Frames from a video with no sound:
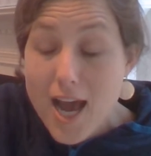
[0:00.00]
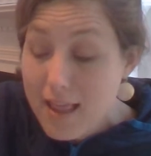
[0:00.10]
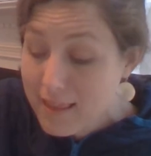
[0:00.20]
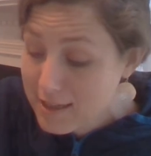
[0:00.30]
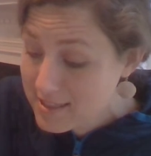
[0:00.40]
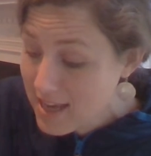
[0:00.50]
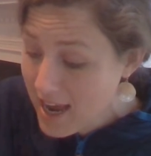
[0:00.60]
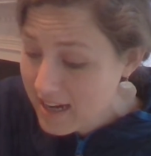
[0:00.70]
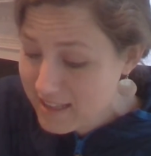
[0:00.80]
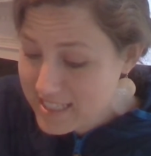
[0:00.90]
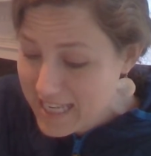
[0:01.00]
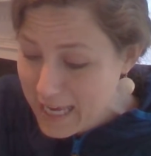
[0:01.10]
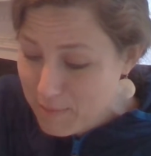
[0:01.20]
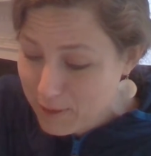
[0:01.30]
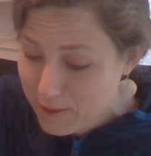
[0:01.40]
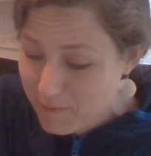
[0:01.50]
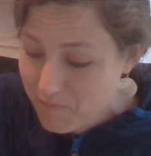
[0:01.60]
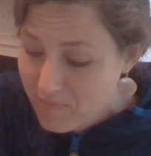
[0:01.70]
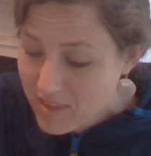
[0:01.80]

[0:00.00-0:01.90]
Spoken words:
other side of the table.